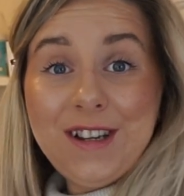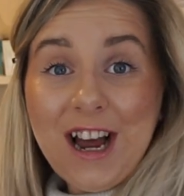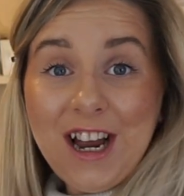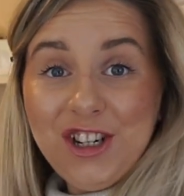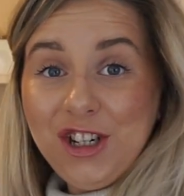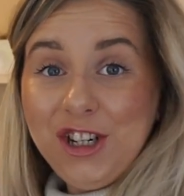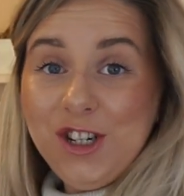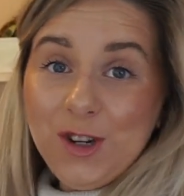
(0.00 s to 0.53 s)

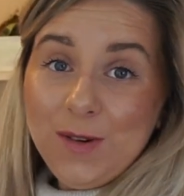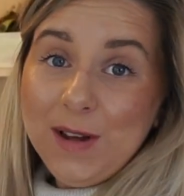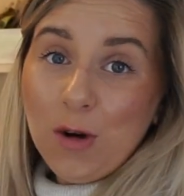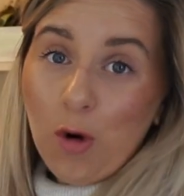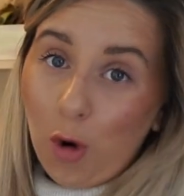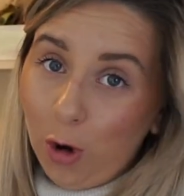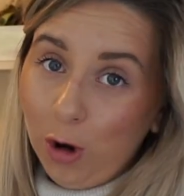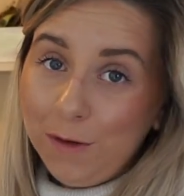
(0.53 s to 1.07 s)
actually doing
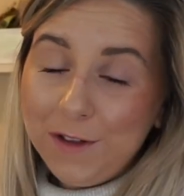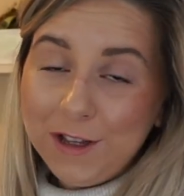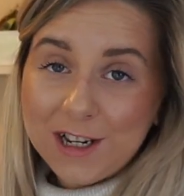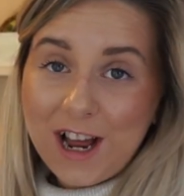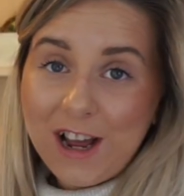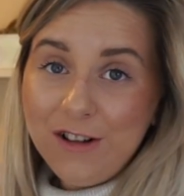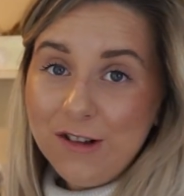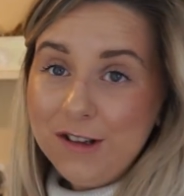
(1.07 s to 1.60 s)
all of the
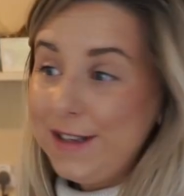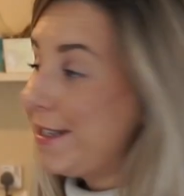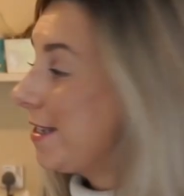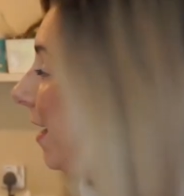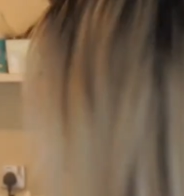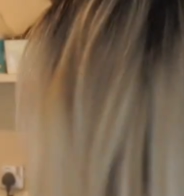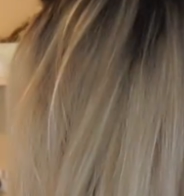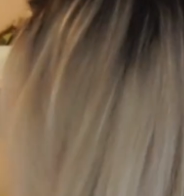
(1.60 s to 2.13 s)
tiles